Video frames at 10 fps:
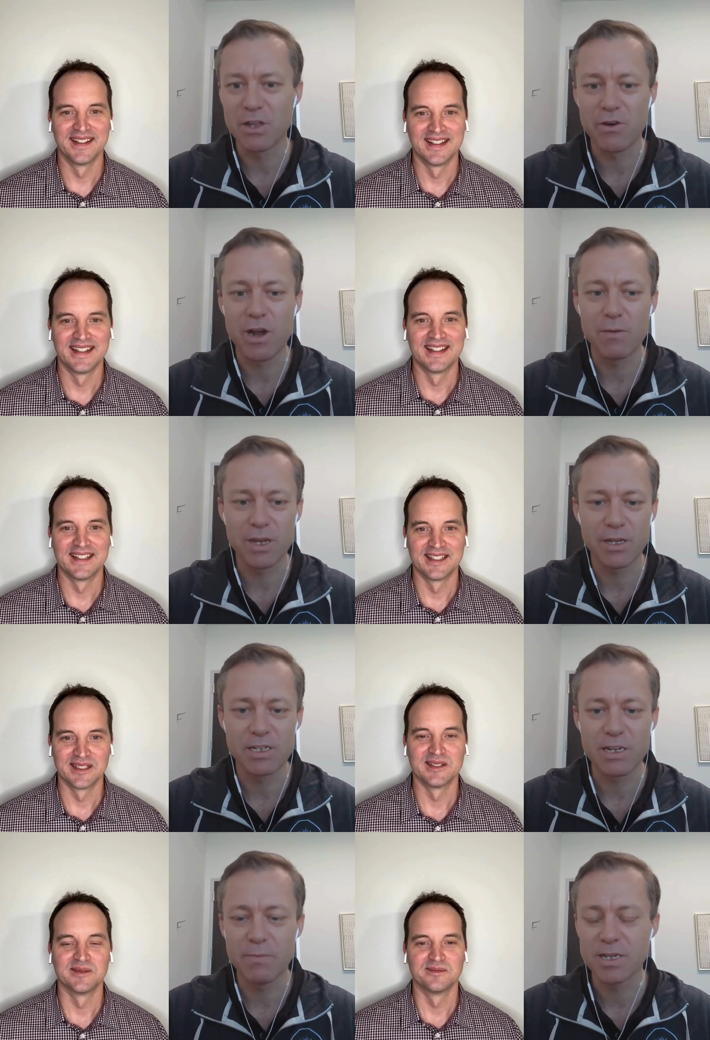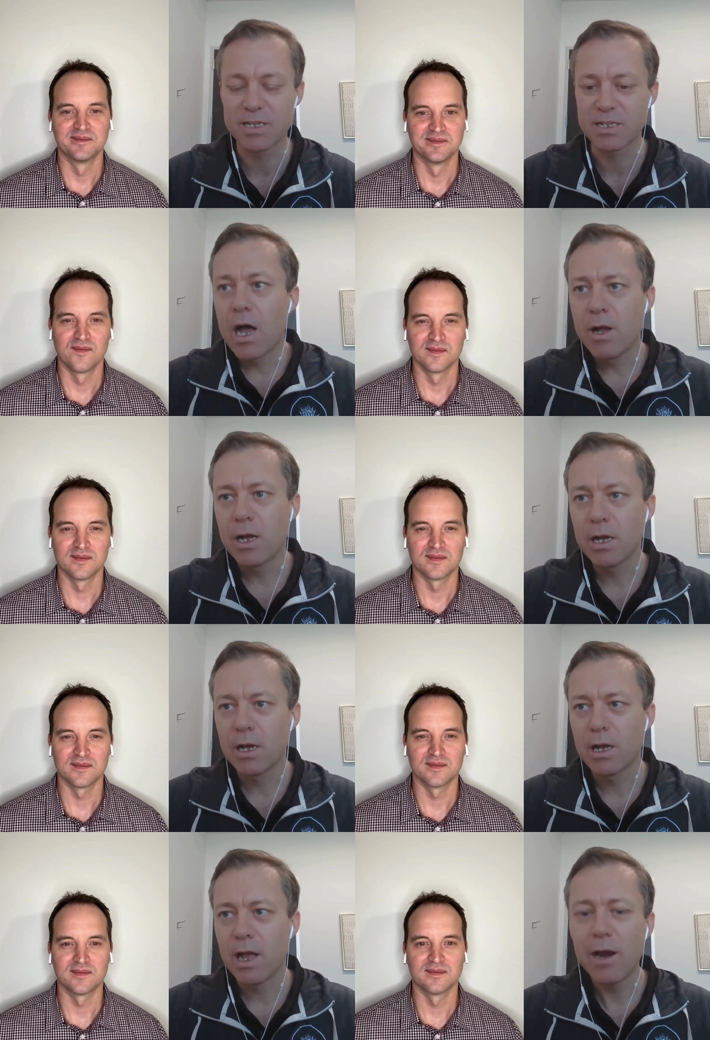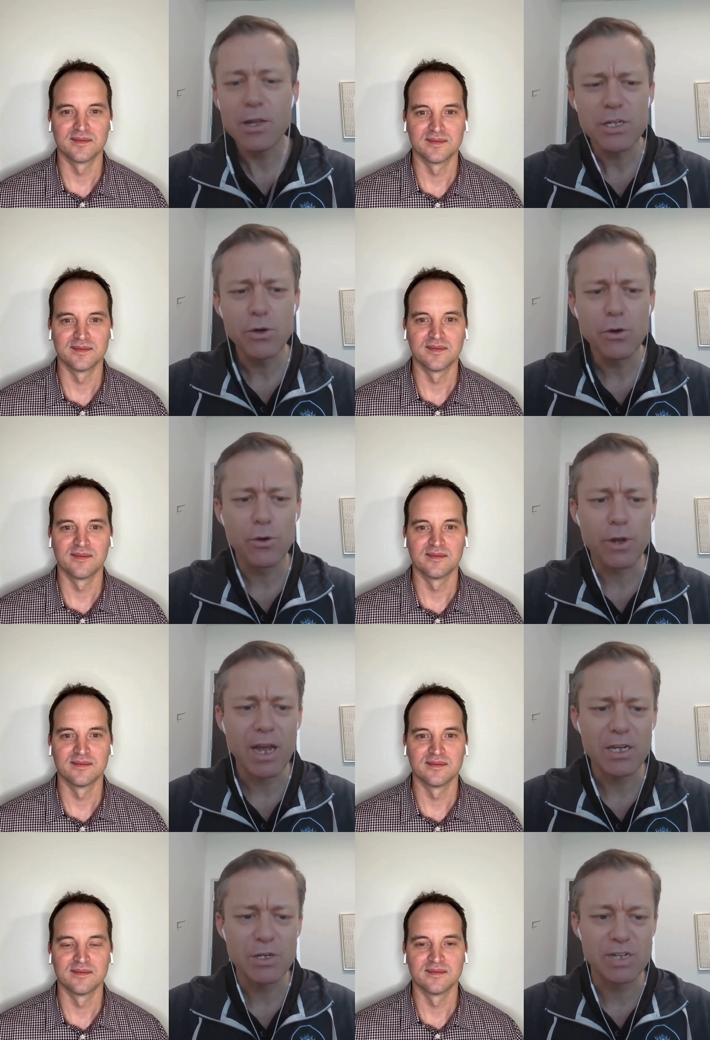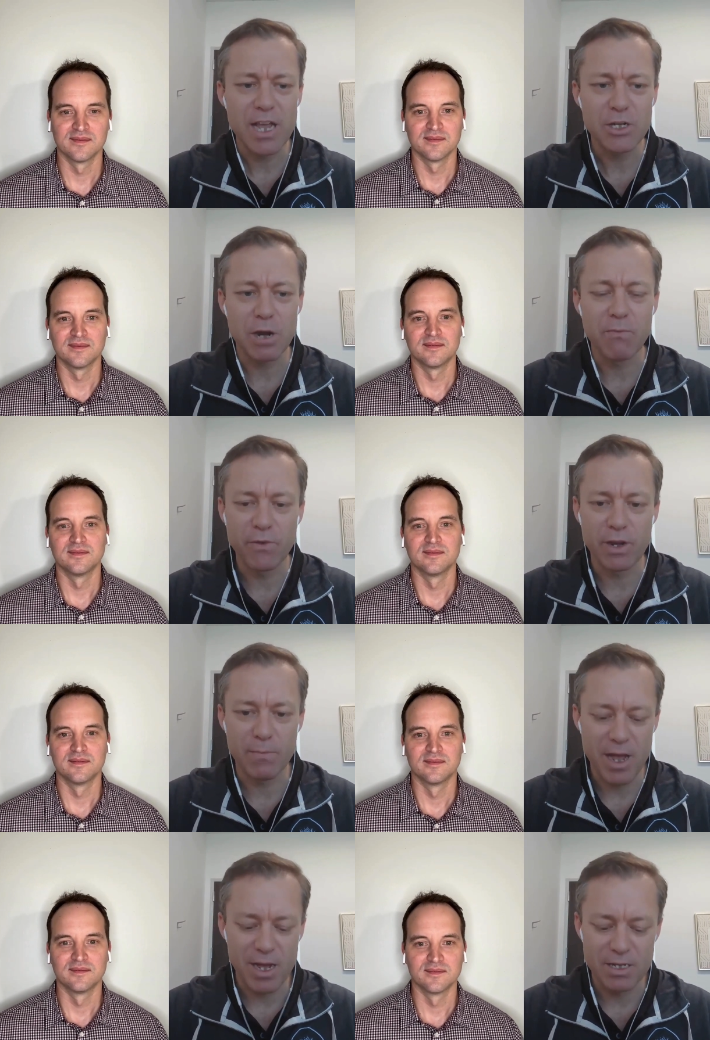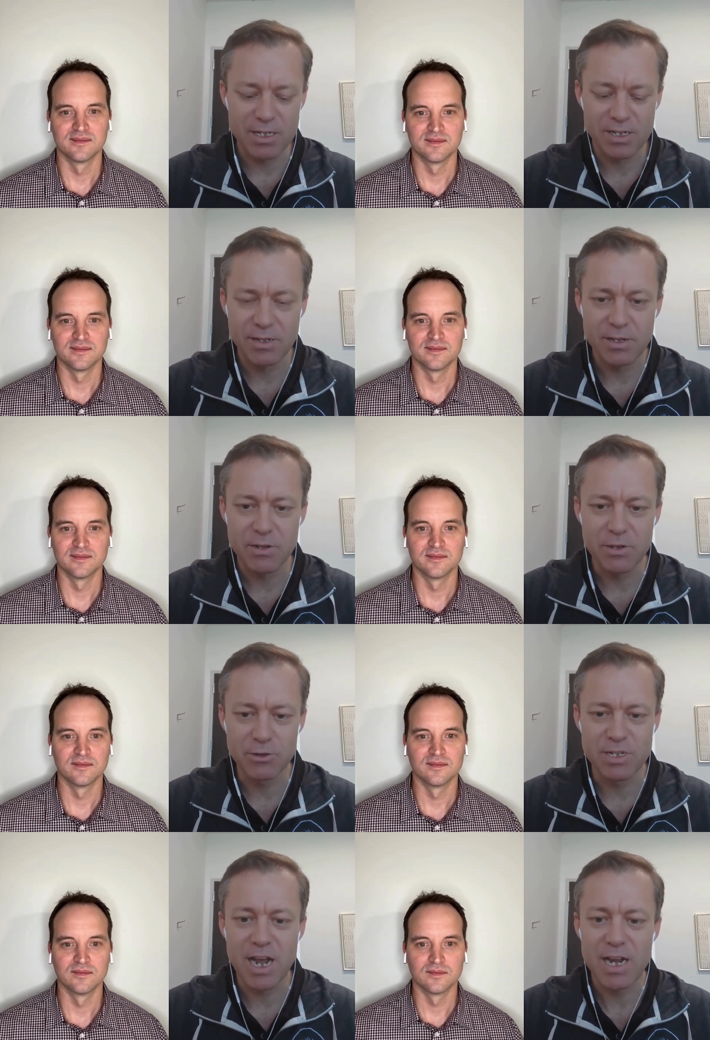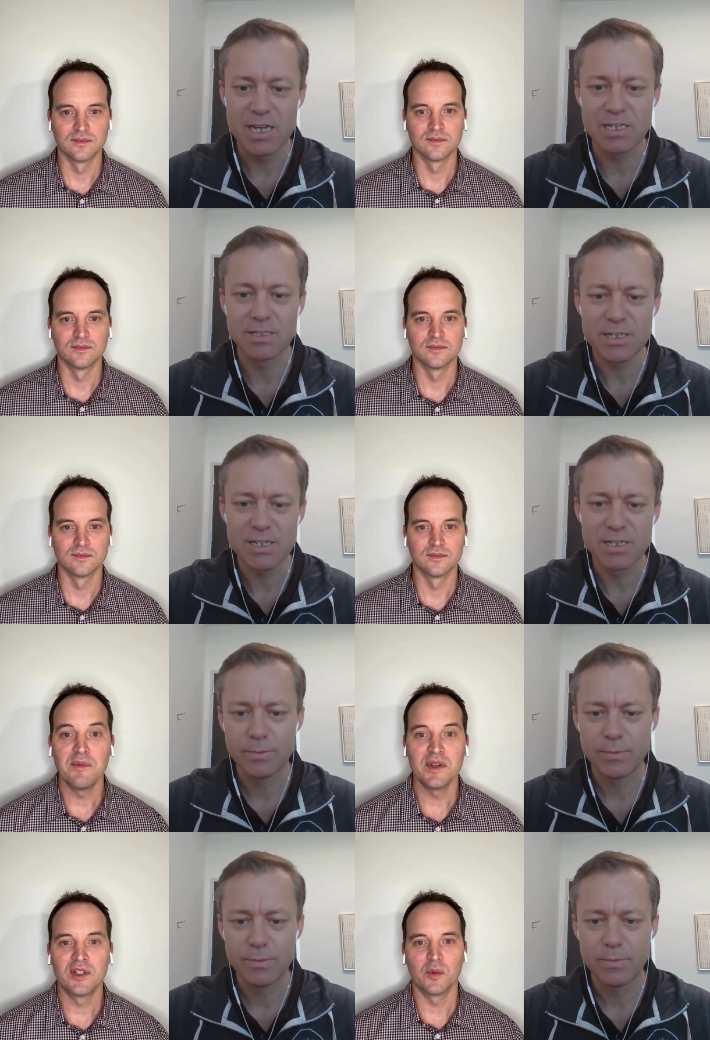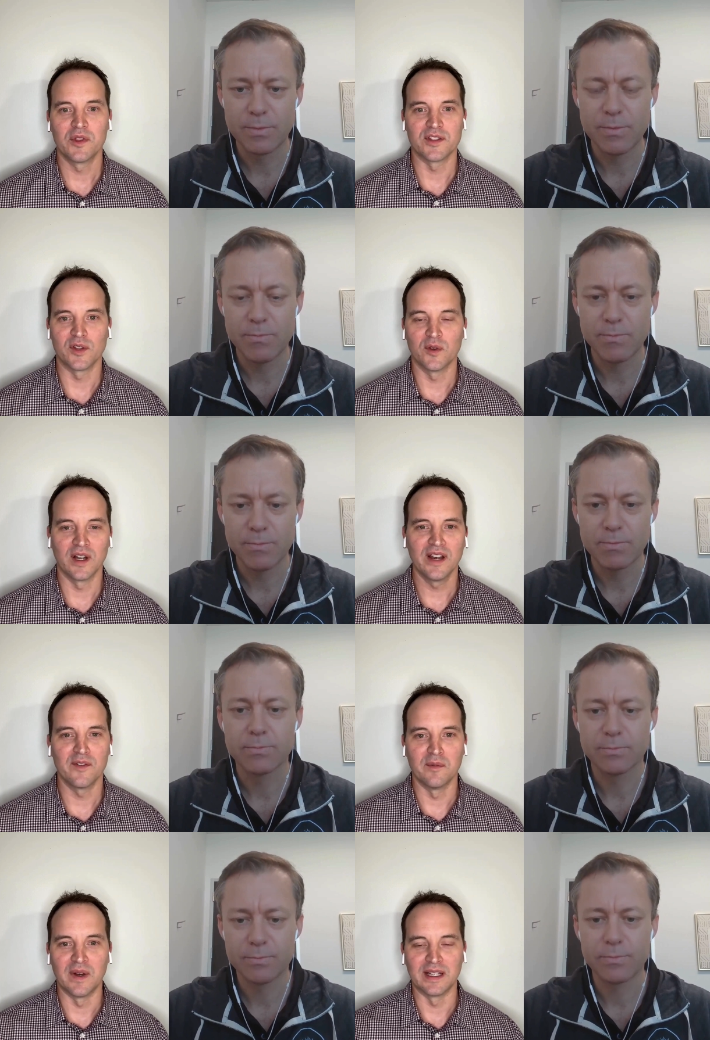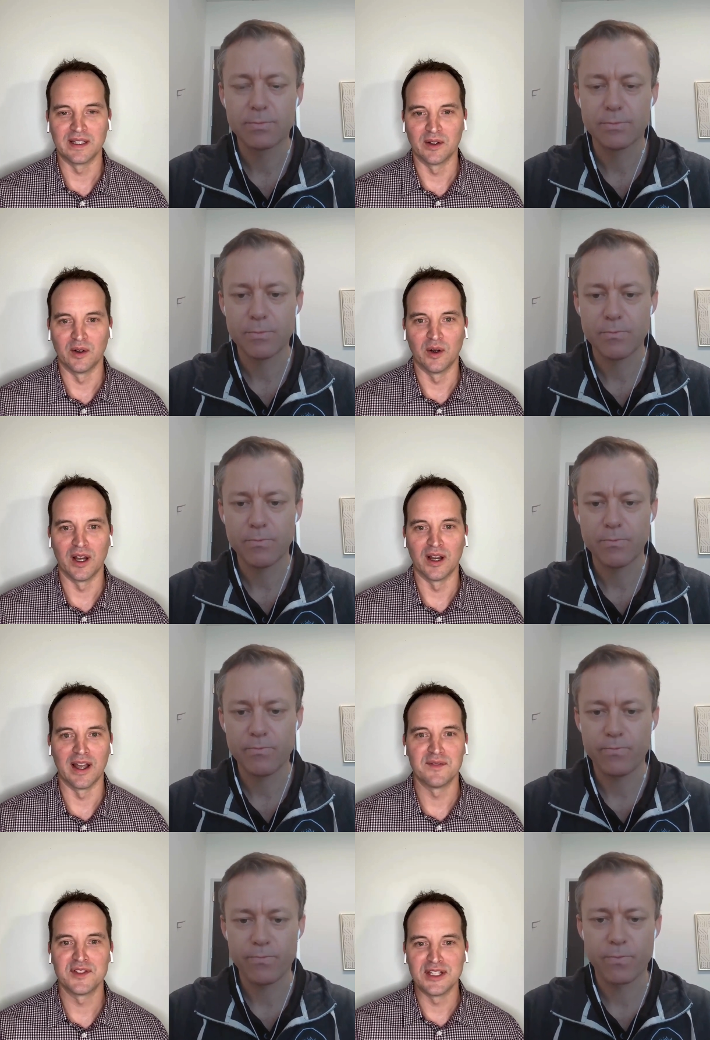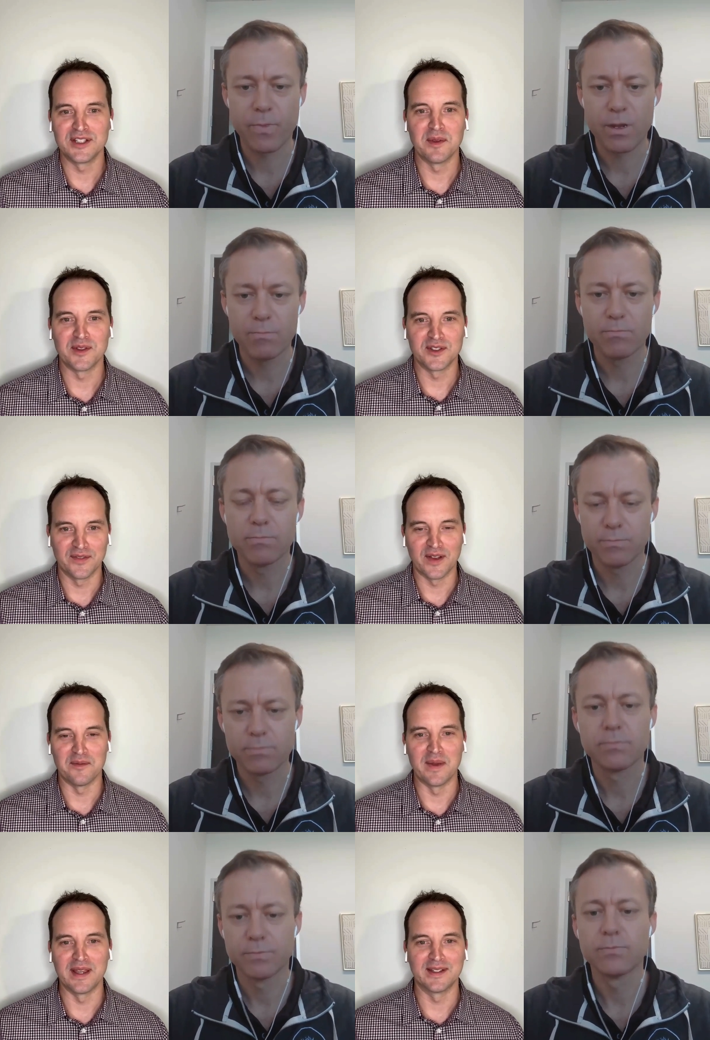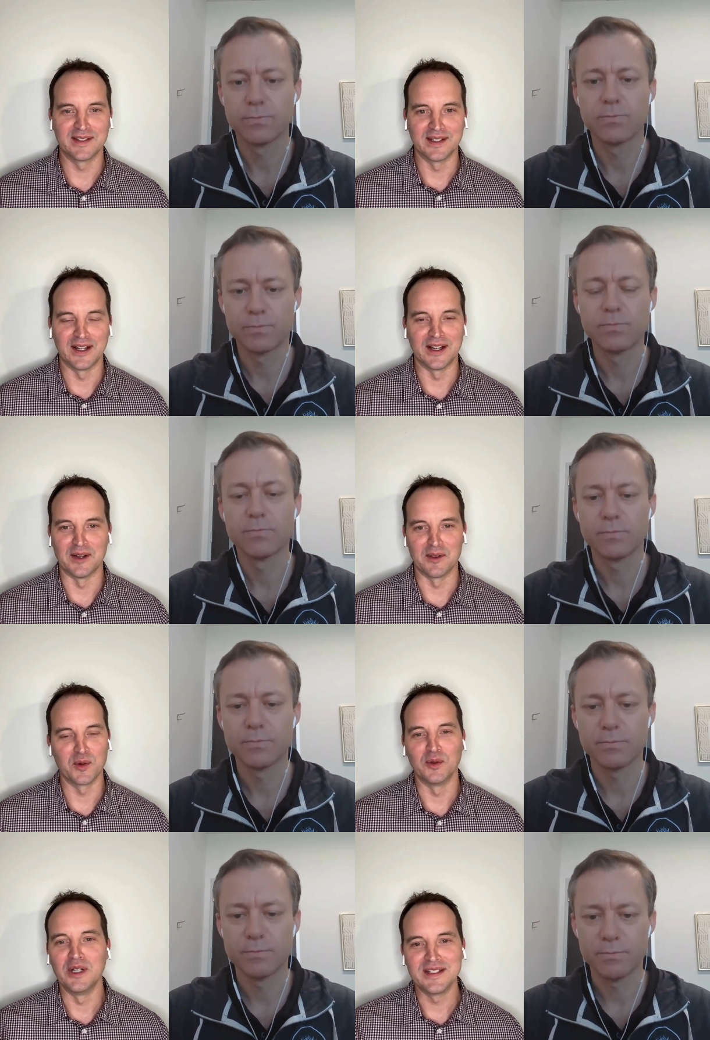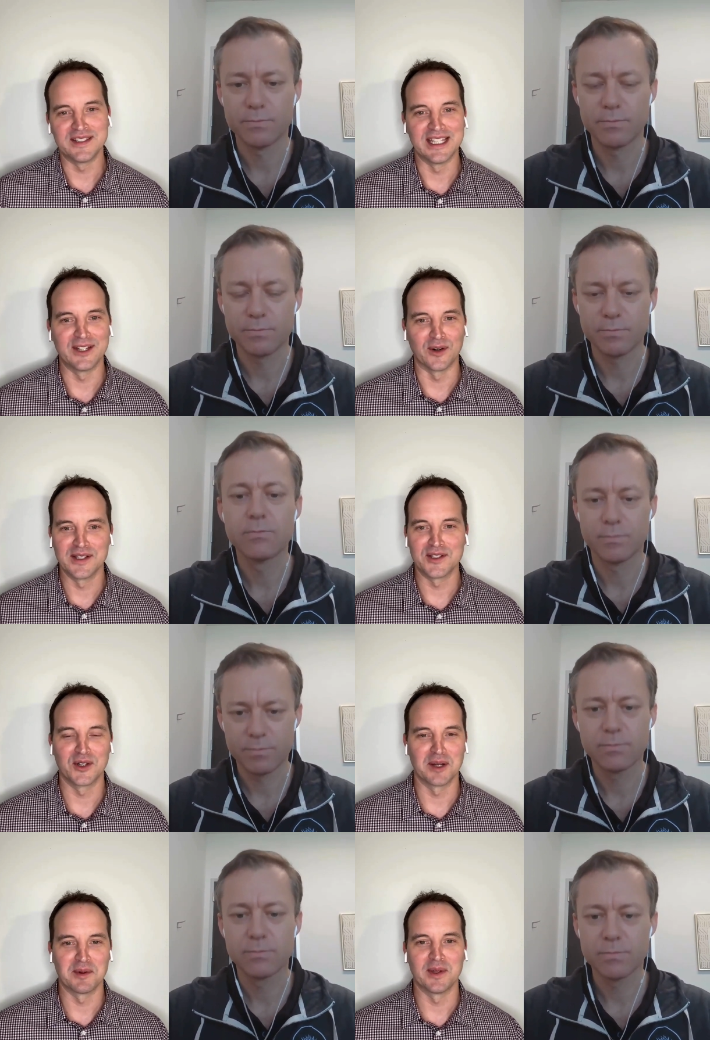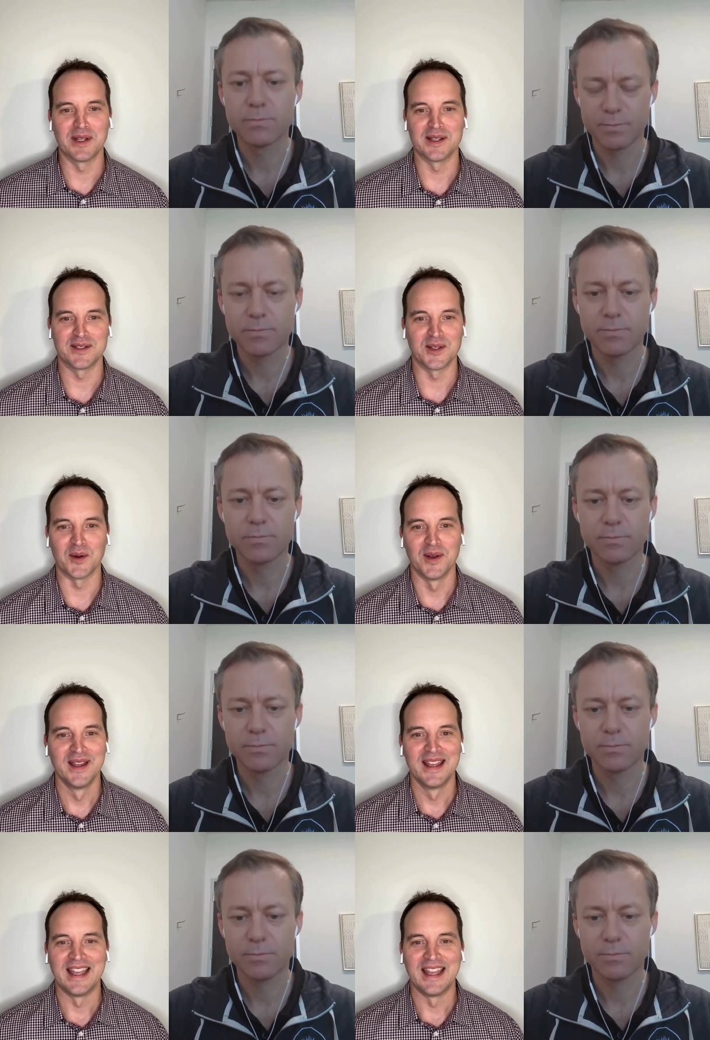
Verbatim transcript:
Speaker 1: each other out, be good teammates. Um, how does your how does your day job feel about your side hustles? They've
Speaker 2: been good with it. So a lot of them like uh, have seen some of the stuff I make uh, through LinkedIn or Instagram and whatnot. So